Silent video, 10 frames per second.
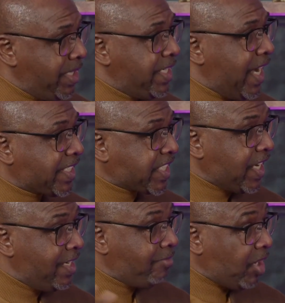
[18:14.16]
He got
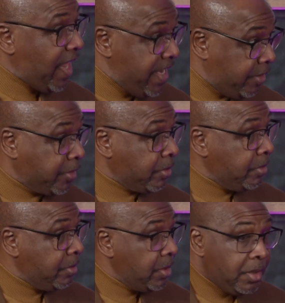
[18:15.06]
saved later.
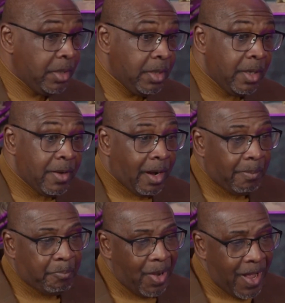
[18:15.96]
Yes.
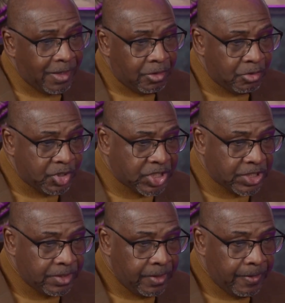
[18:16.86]

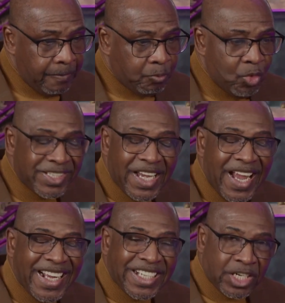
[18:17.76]
Apollos was
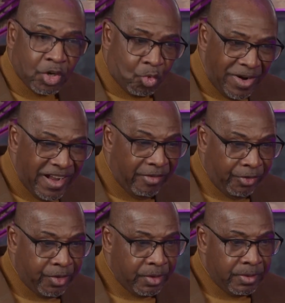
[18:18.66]
at Corinth.
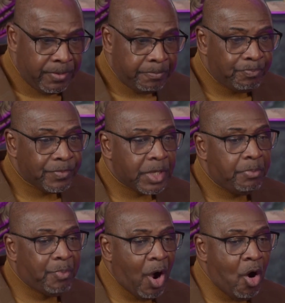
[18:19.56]
Mm-hmm
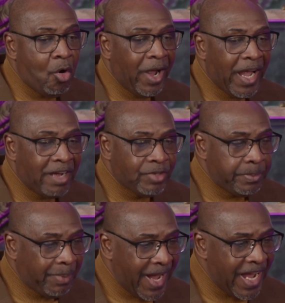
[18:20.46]
Paul,
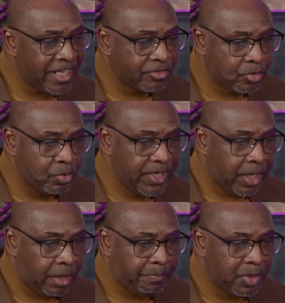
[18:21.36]
having passed through the
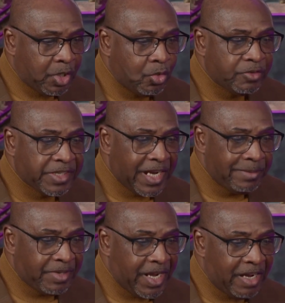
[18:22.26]
upper coast,
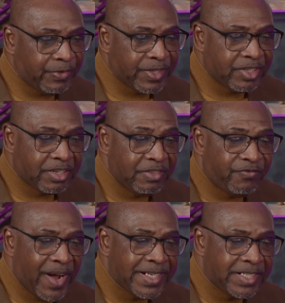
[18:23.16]
came to Ephesus,
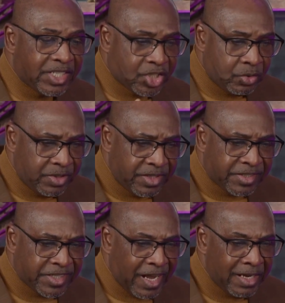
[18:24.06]
and finding certain
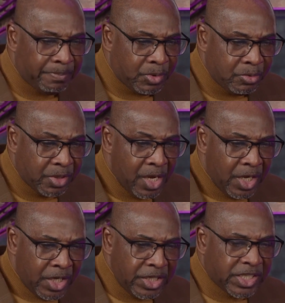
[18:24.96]
disciples,
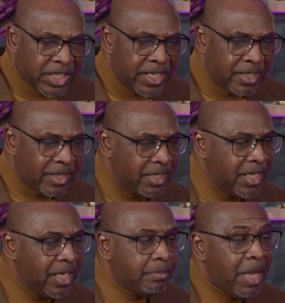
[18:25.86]
he said unto
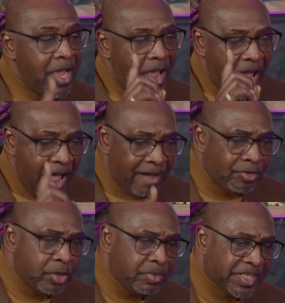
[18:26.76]
them,
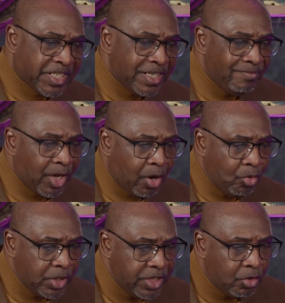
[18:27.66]
Have you received the
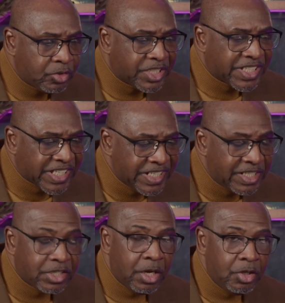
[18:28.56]
Holy Ghost
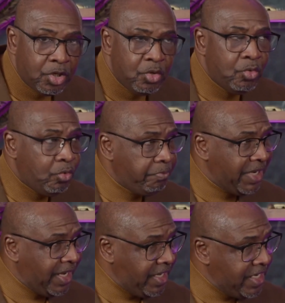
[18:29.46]
since you
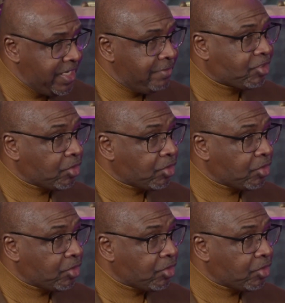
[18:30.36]
believed?